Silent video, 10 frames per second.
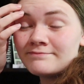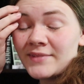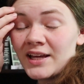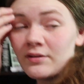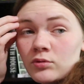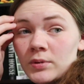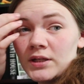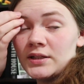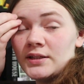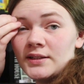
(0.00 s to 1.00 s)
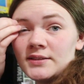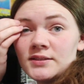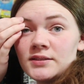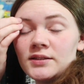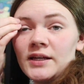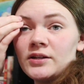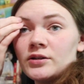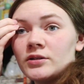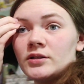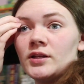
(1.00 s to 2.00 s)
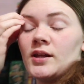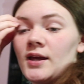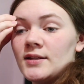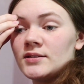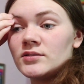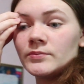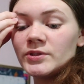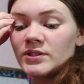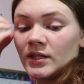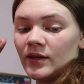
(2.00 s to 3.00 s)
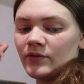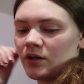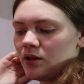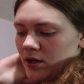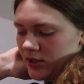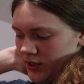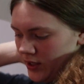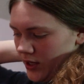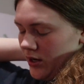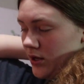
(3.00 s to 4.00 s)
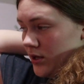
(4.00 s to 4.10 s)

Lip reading: Hey, everybody. It's later in the night. It's almost 11 o'clock at night,